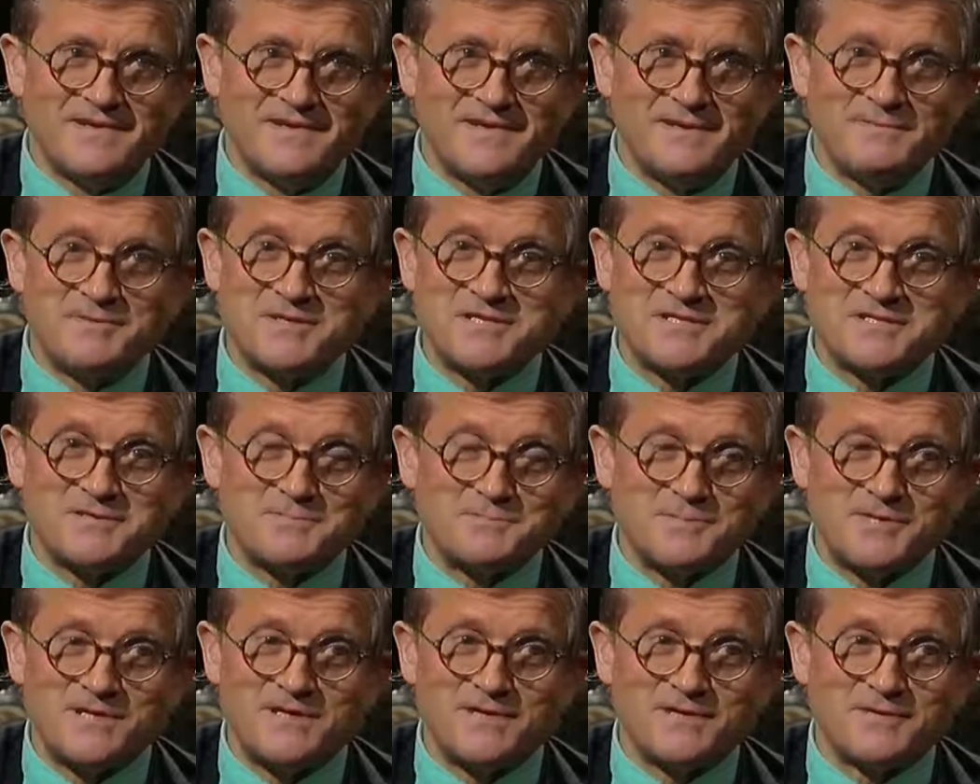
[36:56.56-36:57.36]
I must
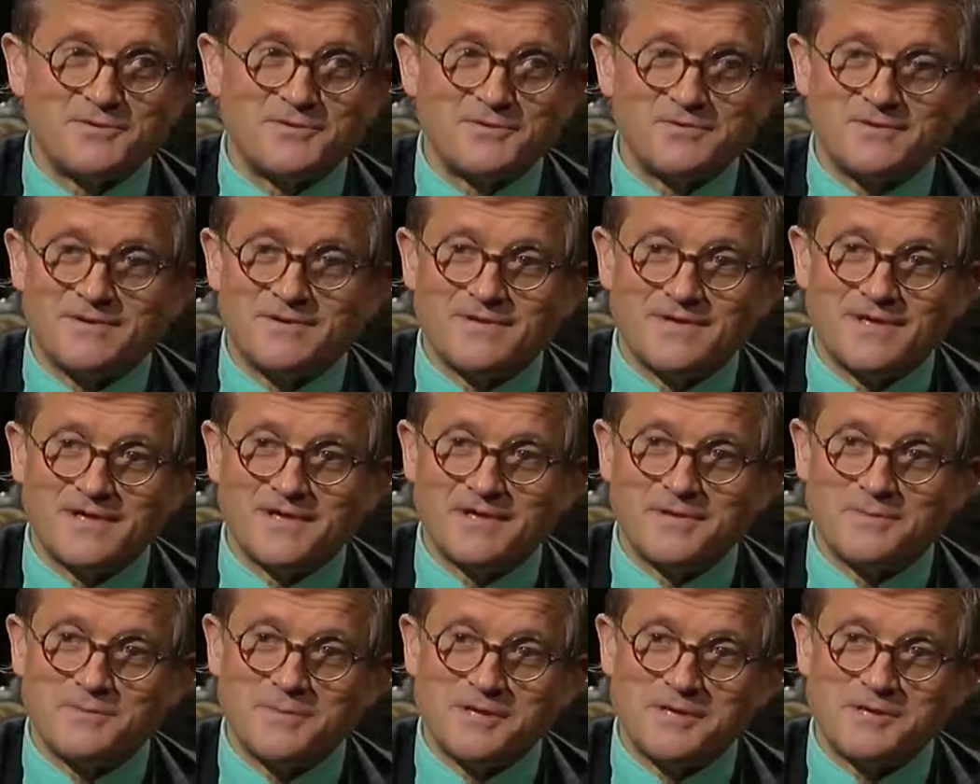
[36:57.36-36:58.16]
admit I don't
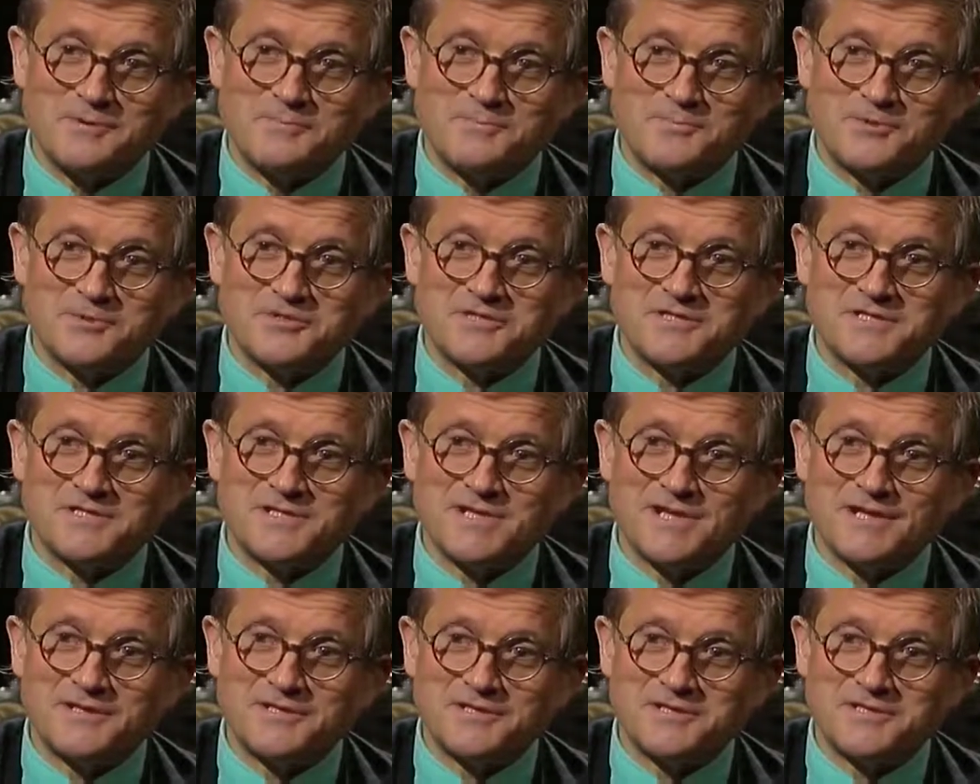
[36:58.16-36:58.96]
think about
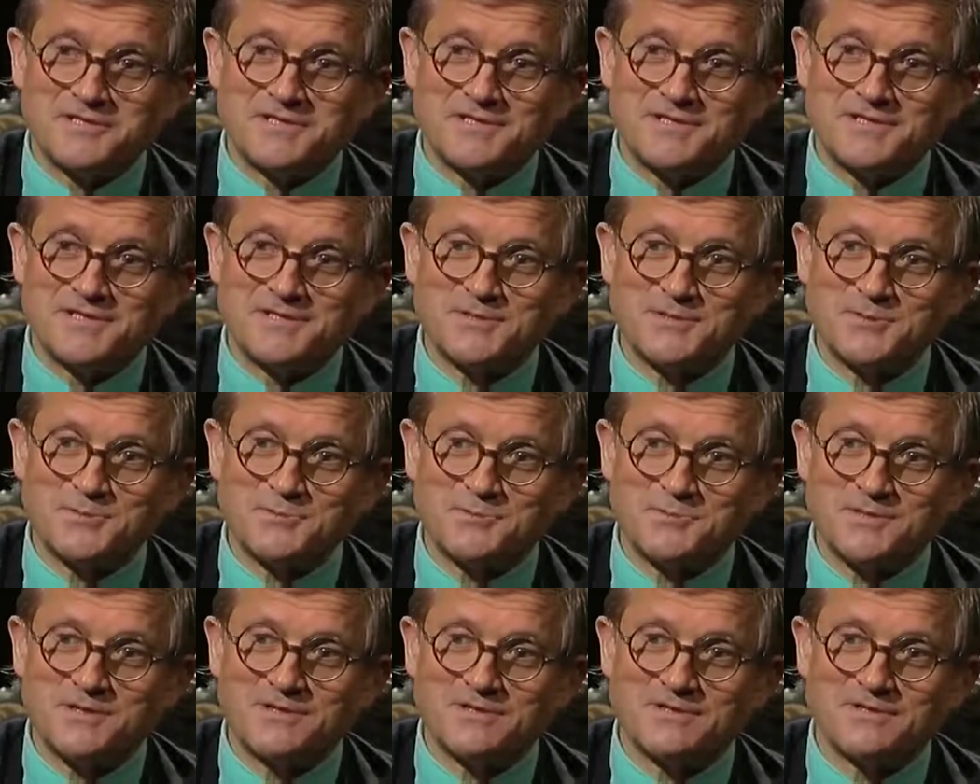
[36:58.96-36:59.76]
posterity
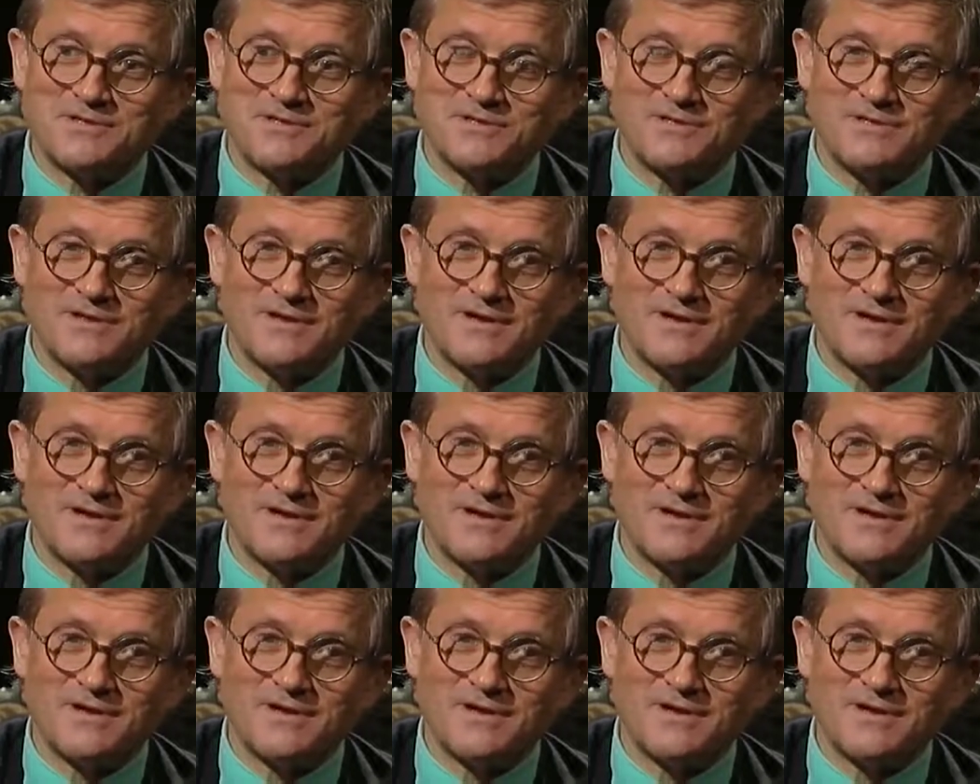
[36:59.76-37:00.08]
too much.